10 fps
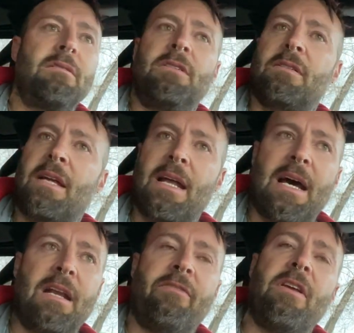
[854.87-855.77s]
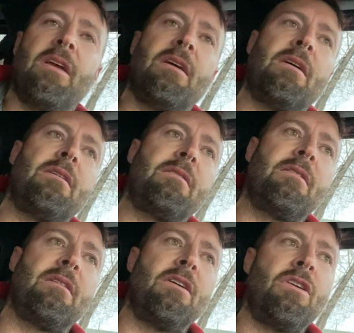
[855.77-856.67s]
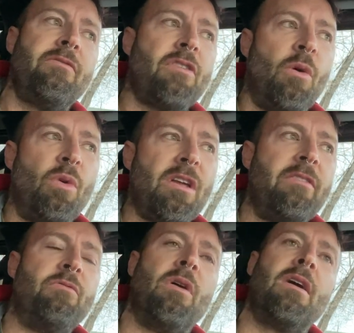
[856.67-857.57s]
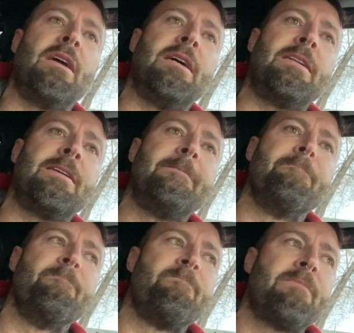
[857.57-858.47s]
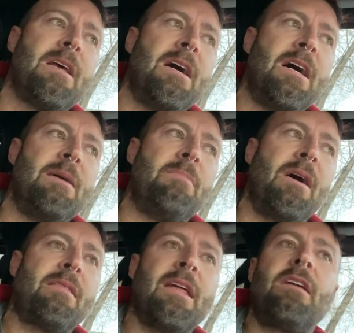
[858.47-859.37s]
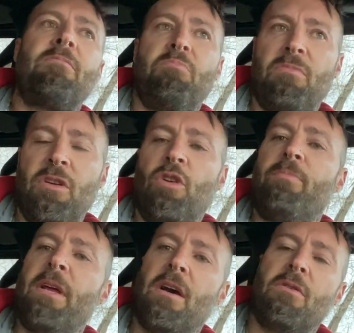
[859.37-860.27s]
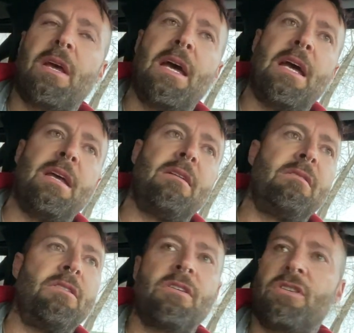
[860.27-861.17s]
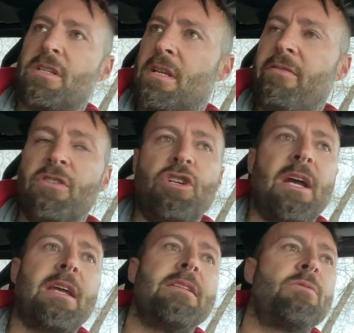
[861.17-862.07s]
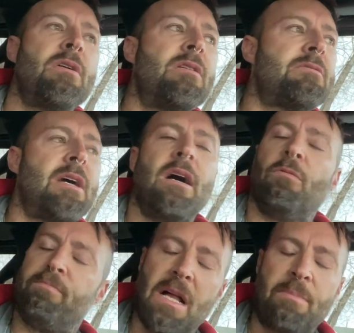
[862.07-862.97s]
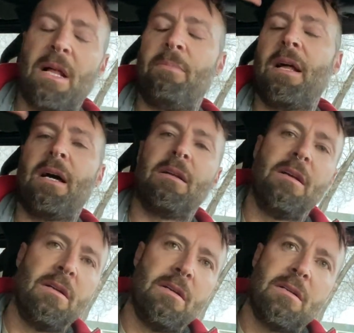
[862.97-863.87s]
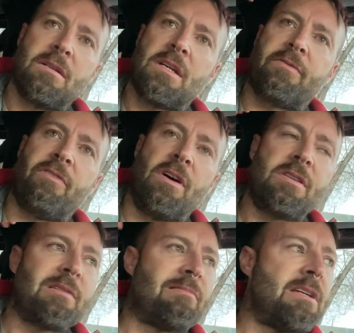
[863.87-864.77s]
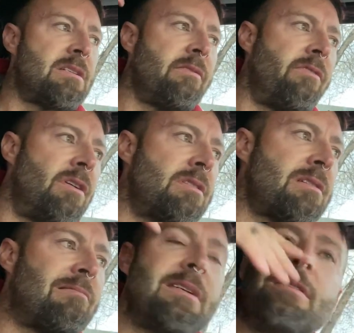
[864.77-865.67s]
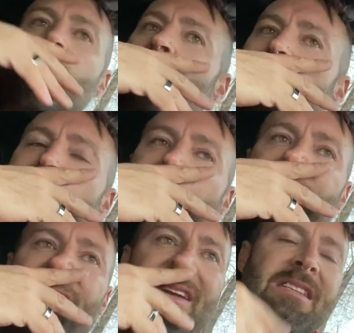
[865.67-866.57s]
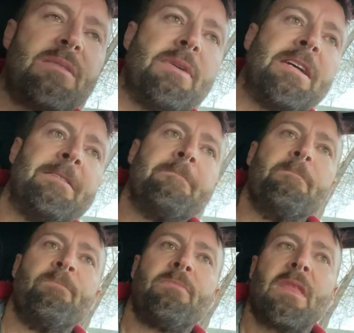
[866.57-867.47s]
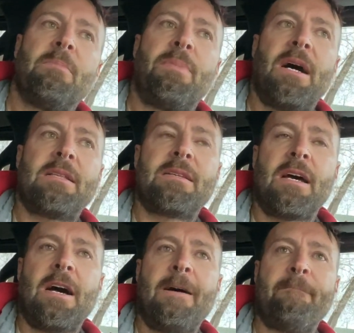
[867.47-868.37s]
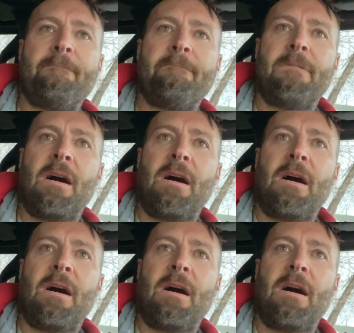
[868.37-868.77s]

just get out of here. You know, you've got what you've wanted. Um, I think you'd be okay. You could just even check into a hotel, blah, blah, blah. Just voice a reason, voice a reason, trying to convince me. But um,